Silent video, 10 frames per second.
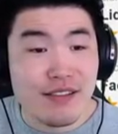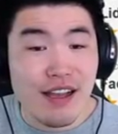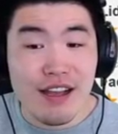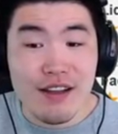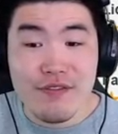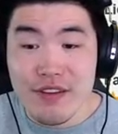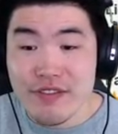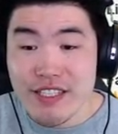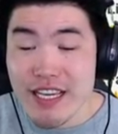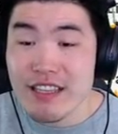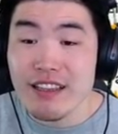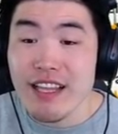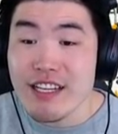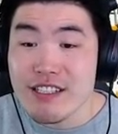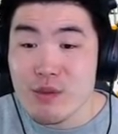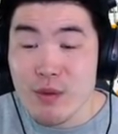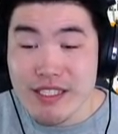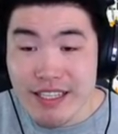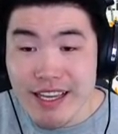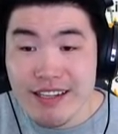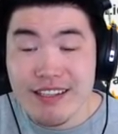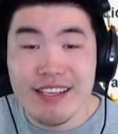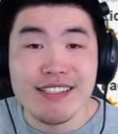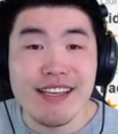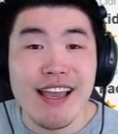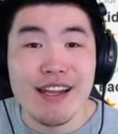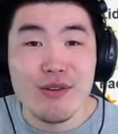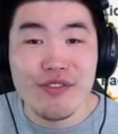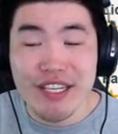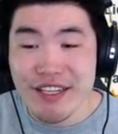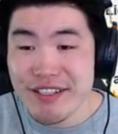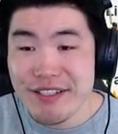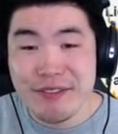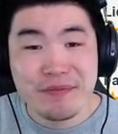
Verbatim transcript: uh, 15th. Legends, once again, is ahead over here.